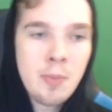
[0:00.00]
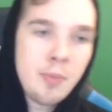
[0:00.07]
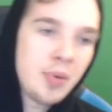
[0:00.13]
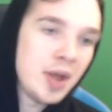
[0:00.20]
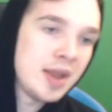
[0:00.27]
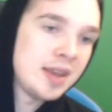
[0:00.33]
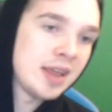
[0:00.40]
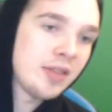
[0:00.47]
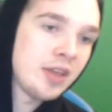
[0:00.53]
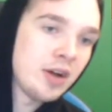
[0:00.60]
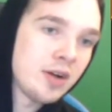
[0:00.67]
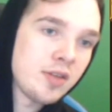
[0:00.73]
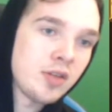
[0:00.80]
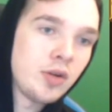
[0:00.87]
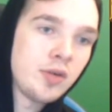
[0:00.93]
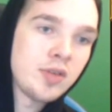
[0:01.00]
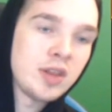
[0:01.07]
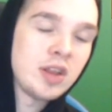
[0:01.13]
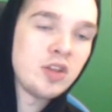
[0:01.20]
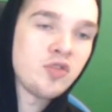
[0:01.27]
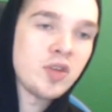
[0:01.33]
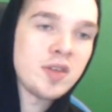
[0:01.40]
But Deadly Arsenal is
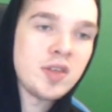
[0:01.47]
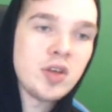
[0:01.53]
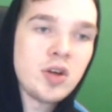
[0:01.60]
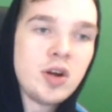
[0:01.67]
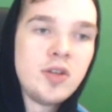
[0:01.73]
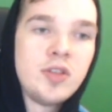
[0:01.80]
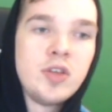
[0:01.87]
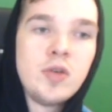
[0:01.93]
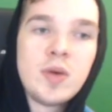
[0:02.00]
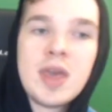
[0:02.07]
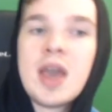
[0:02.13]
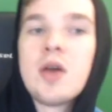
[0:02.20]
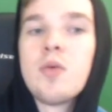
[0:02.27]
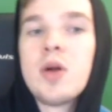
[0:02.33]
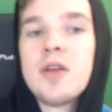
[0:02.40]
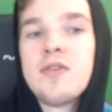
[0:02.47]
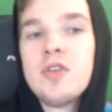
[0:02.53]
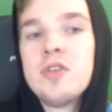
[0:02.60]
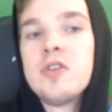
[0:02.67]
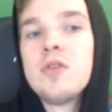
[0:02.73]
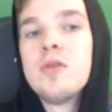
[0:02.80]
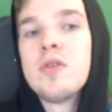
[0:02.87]
an interesting card that you can run if
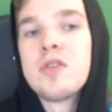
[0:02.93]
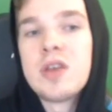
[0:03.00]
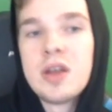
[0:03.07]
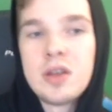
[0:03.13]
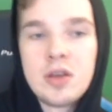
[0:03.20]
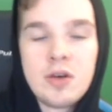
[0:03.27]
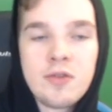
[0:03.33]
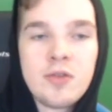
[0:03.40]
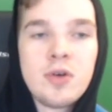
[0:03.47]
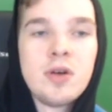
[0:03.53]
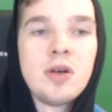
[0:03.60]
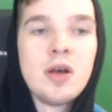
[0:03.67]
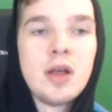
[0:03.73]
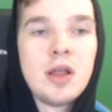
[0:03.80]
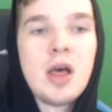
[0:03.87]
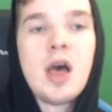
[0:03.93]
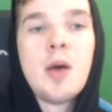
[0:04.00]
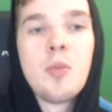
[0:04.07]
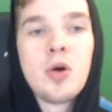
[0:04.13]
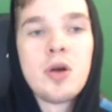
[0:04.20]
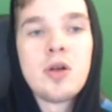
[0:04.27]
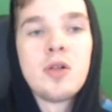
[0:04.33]
you do decide to go for a
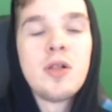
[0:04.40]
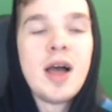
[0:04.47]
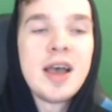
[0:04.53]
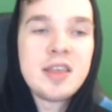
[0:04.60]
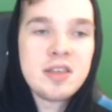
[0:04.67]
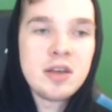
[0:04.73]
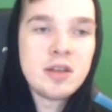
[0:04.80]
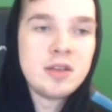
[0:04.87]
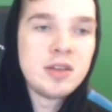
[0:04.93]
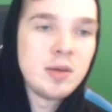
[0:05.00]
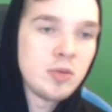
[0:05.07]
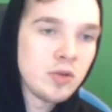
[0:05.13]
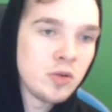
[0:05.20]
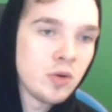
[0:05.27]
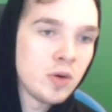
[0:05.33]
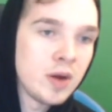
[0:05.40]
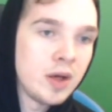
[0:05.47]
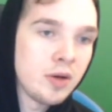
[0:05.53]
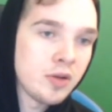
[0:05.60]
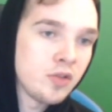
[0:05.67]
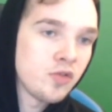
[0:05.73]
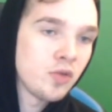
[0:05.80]
more classic double
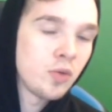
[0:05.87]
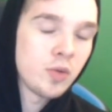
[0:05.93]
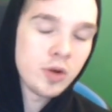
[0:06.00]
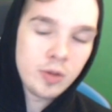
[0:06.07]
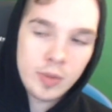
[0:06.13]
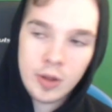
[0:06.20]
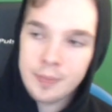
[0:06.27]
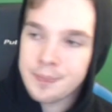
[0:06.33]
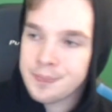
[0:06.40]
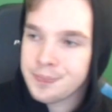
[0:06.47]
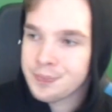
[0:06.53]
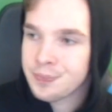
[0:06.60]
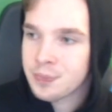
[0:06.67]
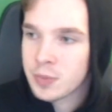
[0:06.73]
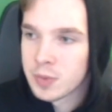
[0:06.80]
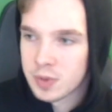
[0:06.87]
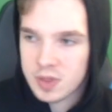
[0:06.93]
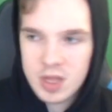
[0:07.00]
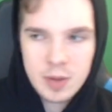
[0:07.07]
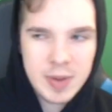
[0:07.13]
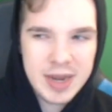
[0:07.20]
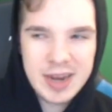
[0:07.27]
Gorehells Control Warrior build. It's
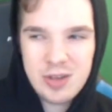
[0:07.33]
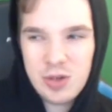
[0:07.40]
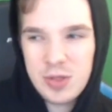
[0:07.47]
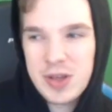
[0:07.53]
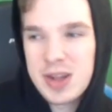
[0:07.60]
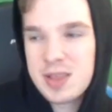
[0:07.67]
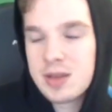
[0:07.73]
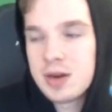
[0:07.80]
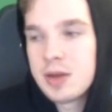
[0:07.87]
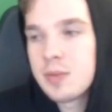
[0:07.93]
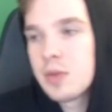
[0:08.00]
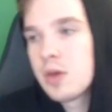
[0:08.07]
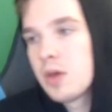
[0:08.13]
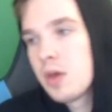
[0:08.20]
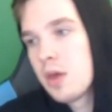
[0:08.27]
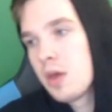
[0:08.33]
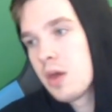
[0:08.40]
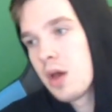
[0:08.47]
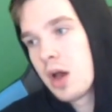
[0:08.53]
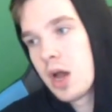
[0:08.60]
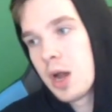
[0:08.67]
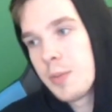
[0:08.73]
kind of my initial thoughts on it.
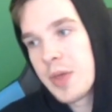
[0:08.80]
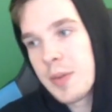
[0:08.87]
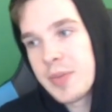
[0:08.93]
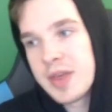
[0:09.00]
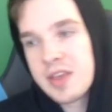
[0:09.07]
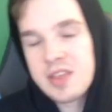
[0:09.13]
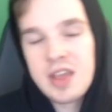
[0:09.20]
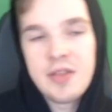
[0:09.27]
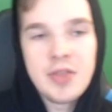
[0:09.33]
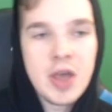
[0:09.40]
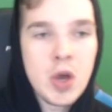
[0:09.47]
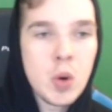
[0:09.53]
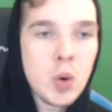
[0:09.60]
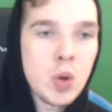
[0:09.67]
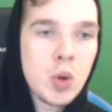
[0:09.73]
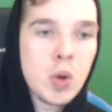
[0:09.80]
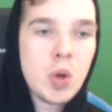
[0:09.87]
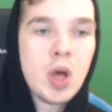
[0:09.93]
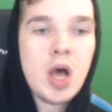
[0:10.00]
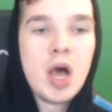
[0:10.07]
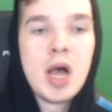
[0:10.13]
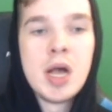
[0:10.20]
That being said, though,
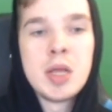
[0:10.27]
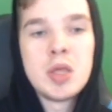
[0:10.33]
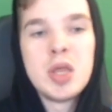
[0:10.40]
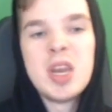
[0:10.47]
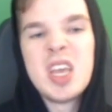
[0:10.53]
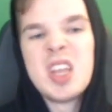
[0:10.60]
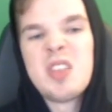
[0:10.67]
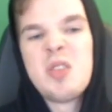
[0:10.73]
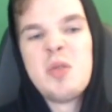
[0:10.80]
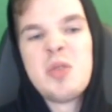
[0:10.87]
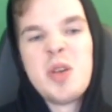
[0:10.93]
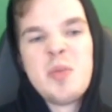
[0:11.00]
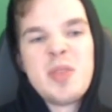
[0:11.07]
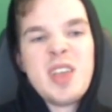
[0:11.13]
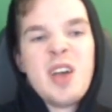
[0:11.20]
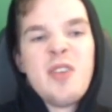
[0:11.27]
Gonna get 2 thumbs